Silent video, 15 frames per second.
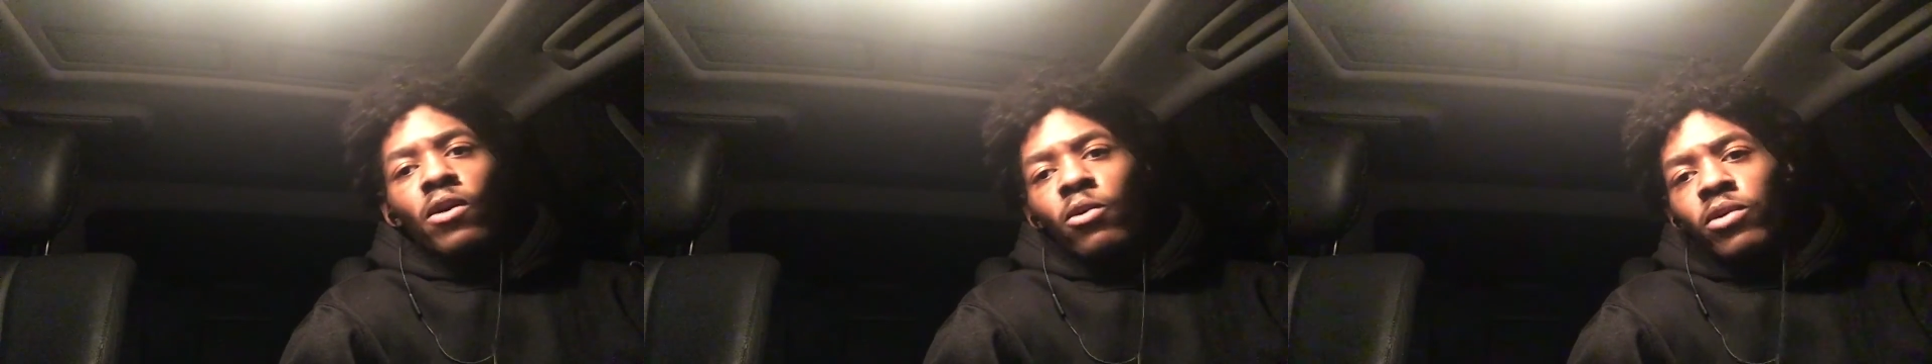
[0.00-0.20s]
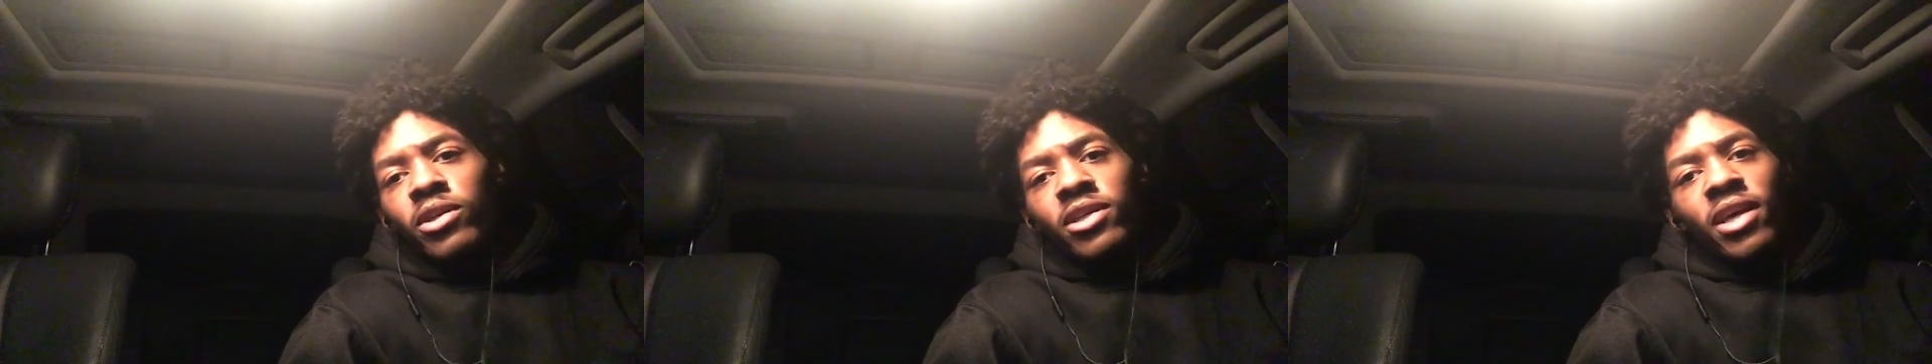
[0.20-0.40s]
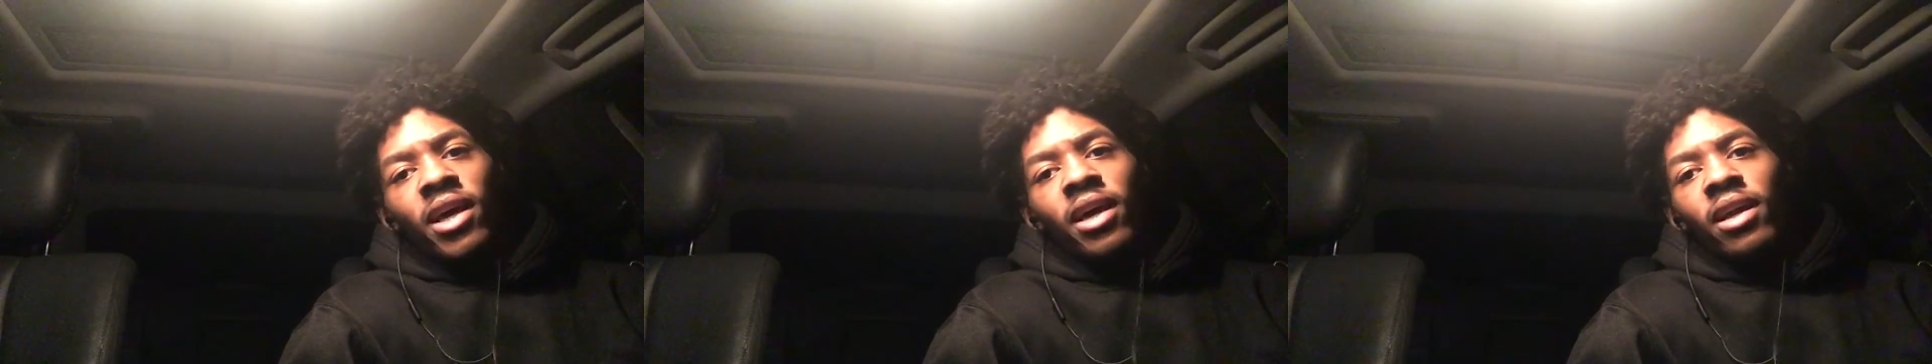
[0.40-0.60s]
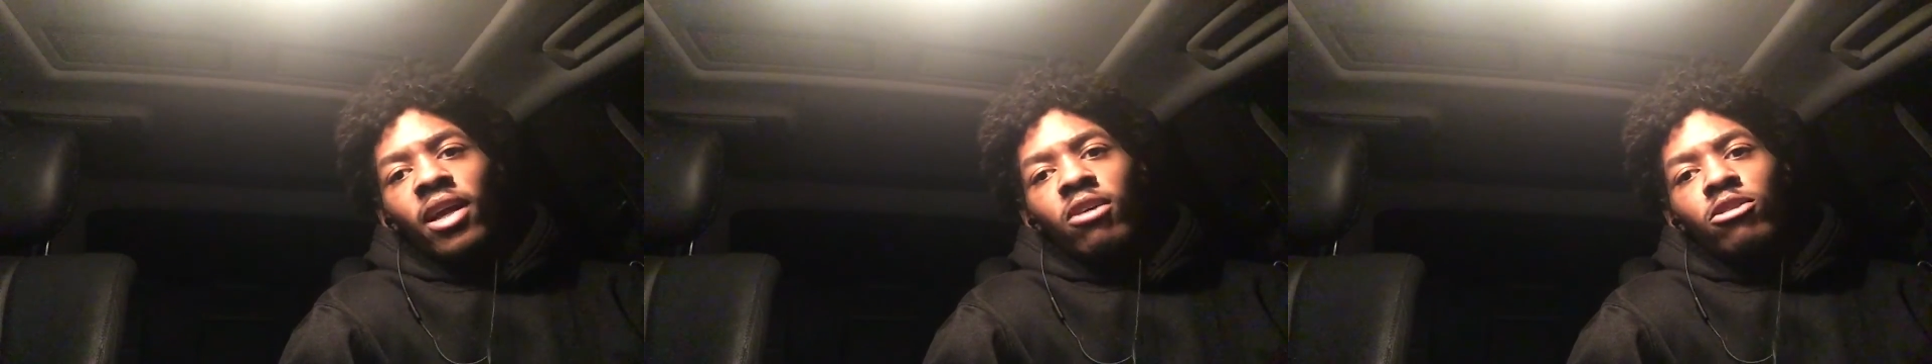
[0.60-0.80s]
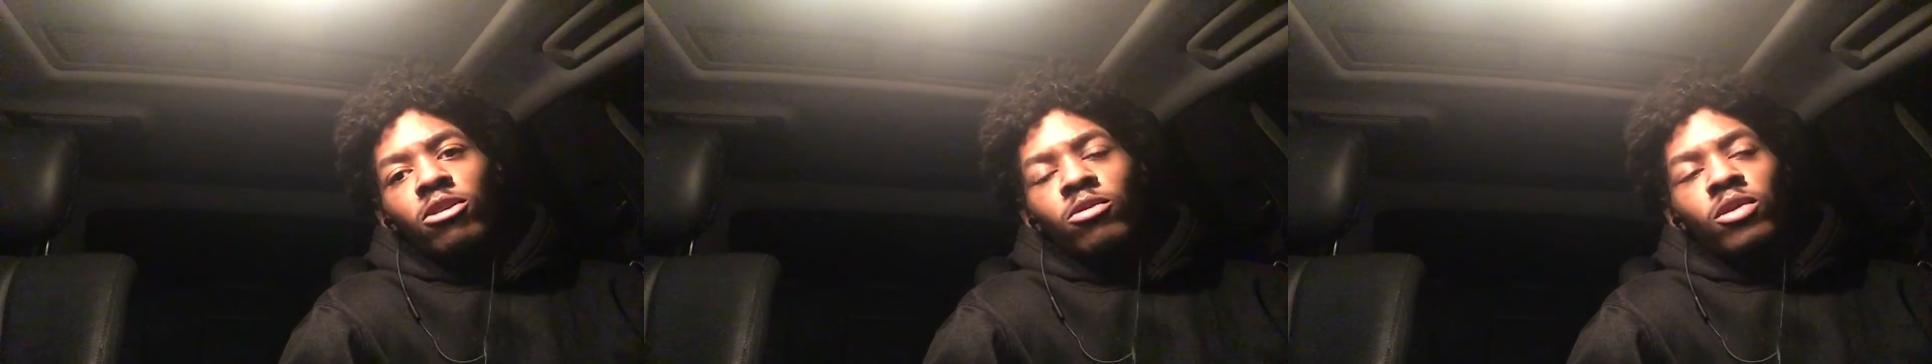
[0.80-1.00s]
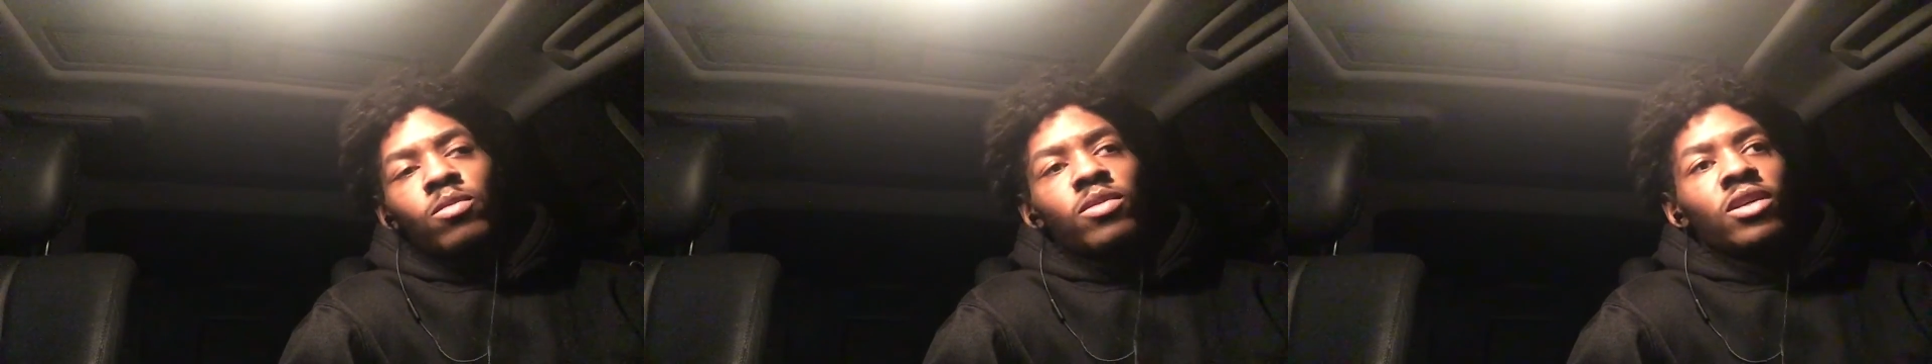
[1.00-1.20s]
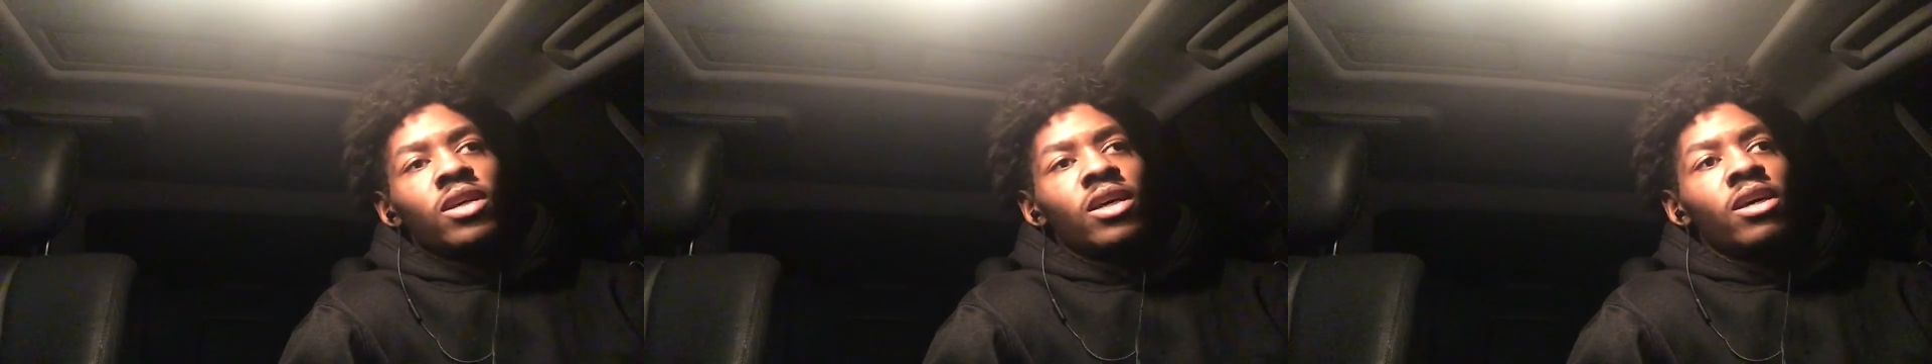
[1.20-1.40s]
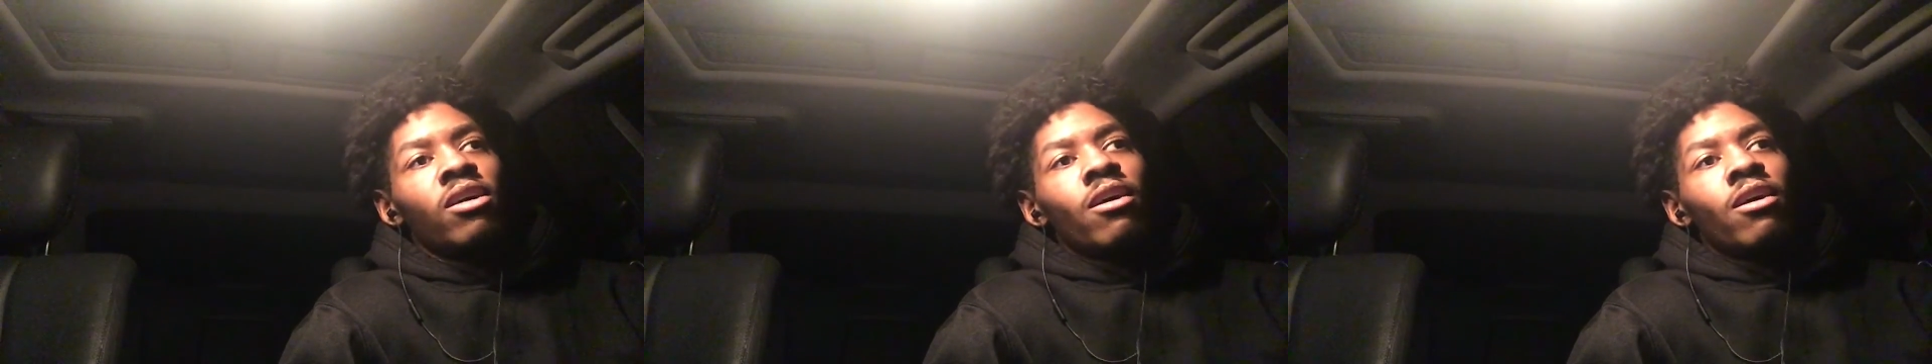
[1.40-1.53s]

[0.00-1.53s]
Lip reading: We just hanging out, you know what I'm saying?